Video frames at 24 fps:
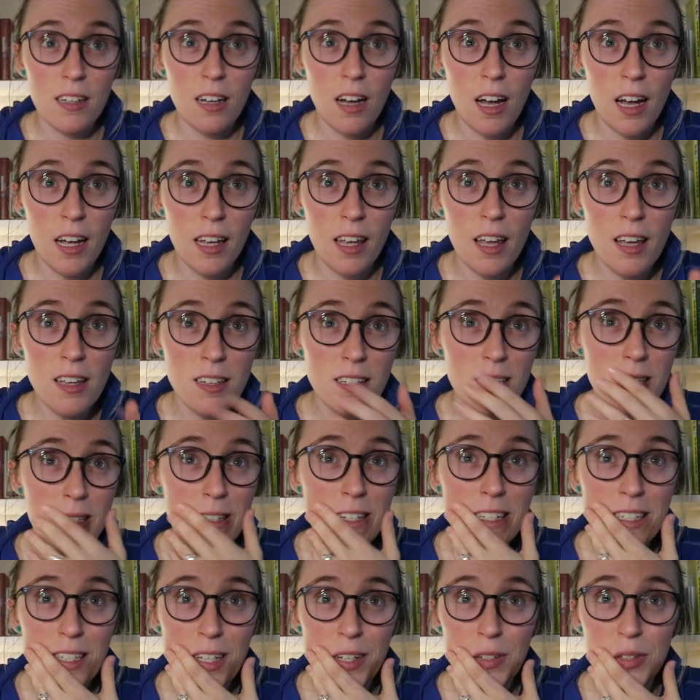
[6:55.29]
I guess
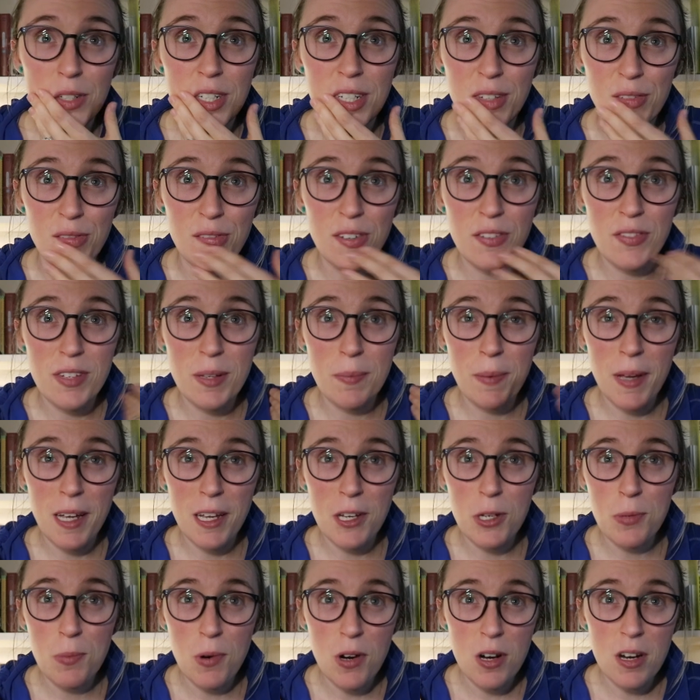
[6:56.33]
650
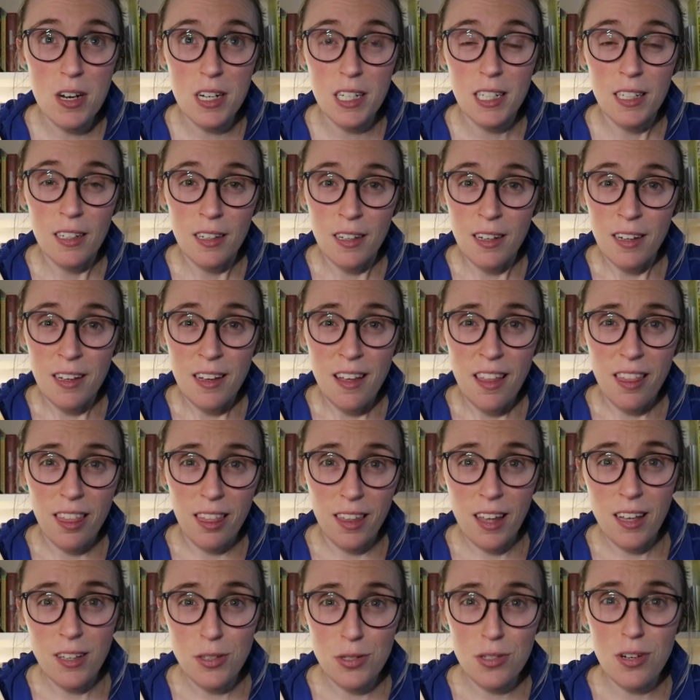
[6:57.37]
page mark,
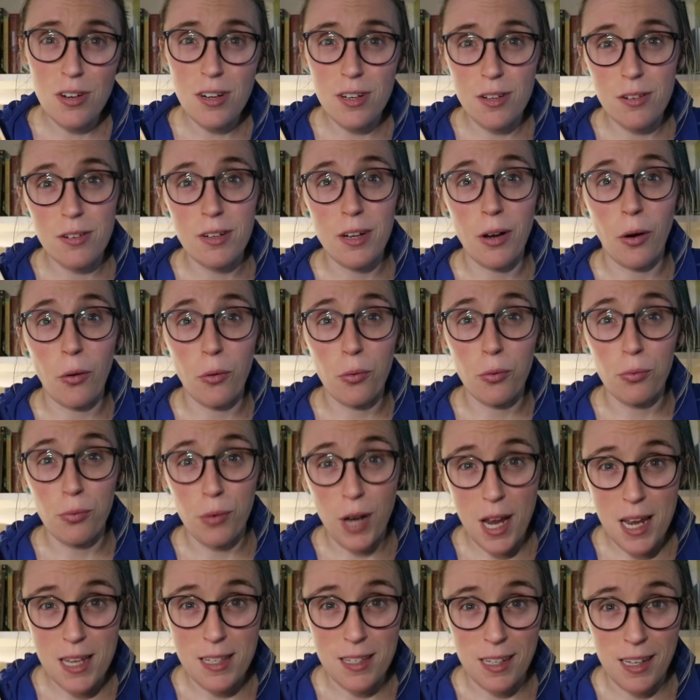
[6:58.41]
things start going
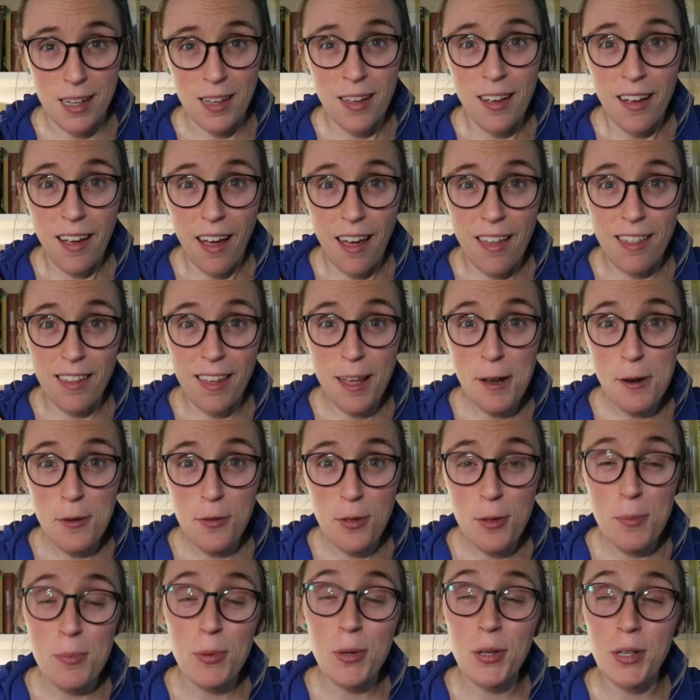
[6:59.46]
crazy. And the end of
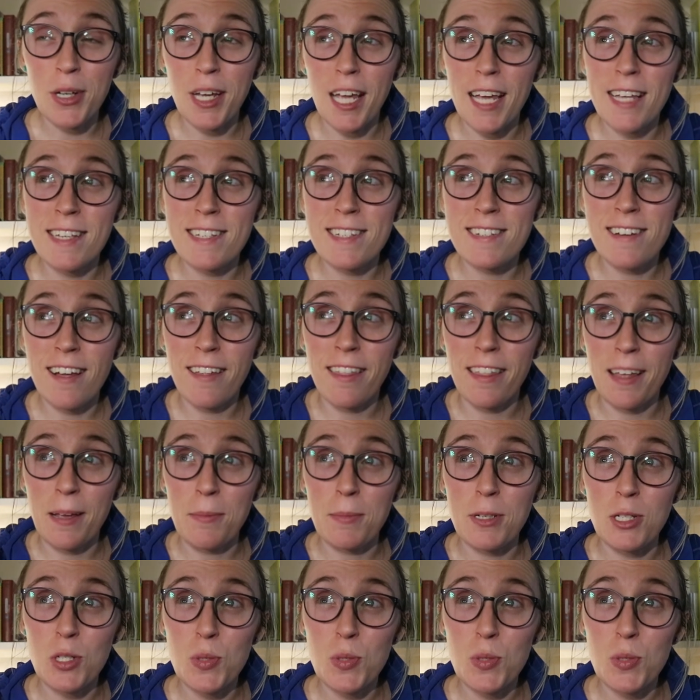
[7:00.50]
the book is nothing but